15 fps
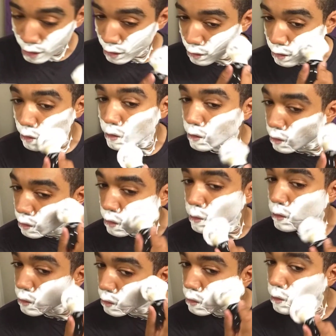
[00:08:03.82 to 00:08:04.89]
it
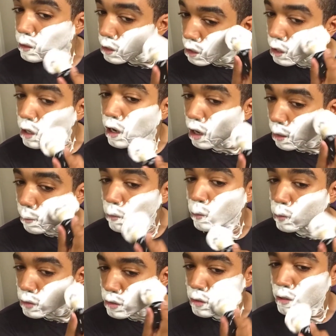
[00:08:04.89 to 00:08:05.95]

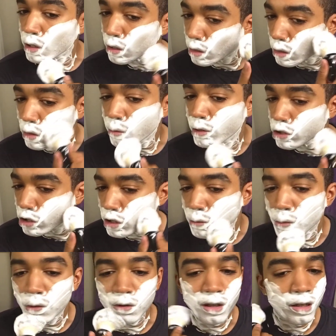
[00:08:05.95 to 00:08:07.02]
was a little bit
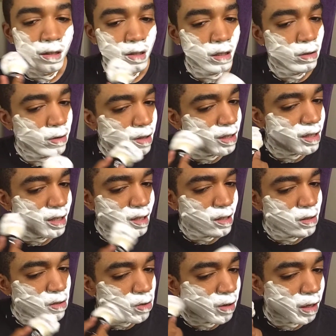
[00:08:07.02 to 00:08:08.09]
cheaper, like still in the
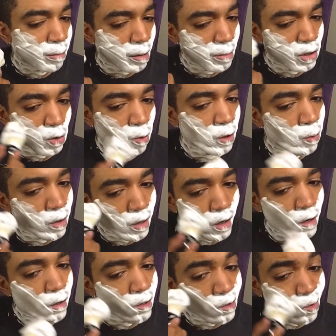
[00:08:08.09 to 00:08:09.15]
teens, or like maybe
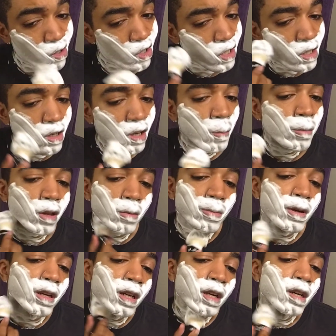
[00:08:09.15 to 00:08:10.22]
$21, which is still up there,
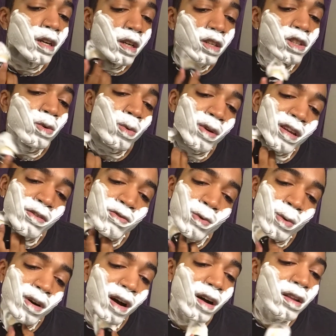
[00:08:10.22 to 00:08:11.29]
but
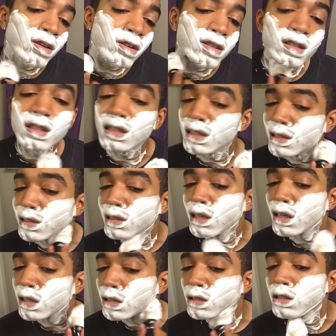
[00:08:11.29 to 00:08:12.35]
$24 is
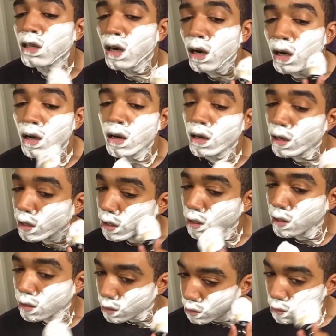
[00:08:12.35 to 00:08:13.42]
a ton
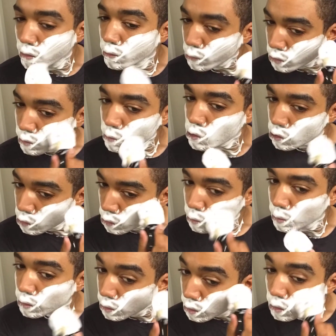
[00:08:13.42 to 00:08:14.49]
for some
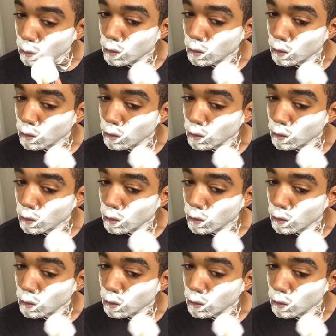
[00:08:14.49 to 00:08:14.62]
soap.